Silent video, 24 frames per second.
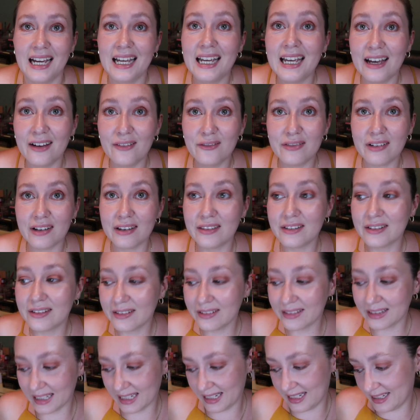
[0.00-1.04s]
I have other
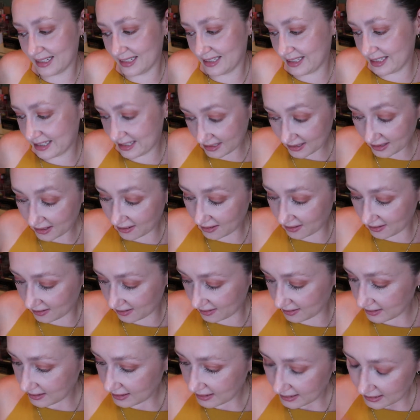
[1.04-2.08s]
things to
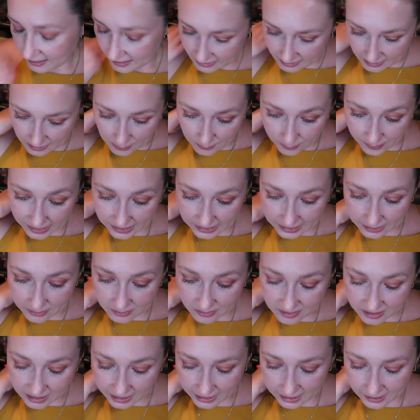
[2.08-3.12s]
haul, but I'm
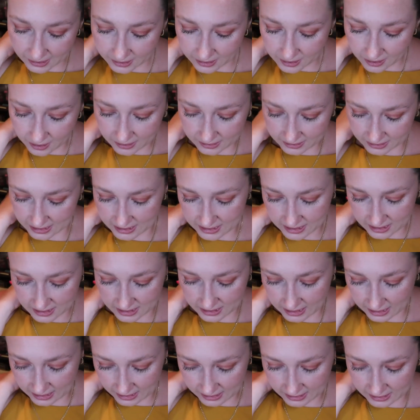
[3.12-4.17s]
glad I got this
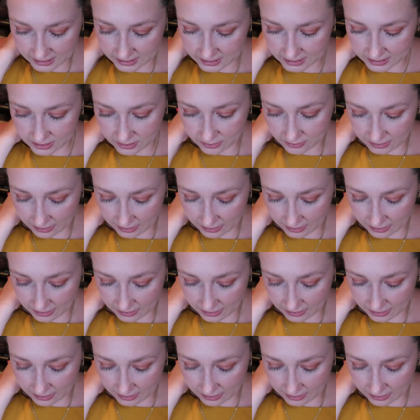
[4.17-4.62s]
done, so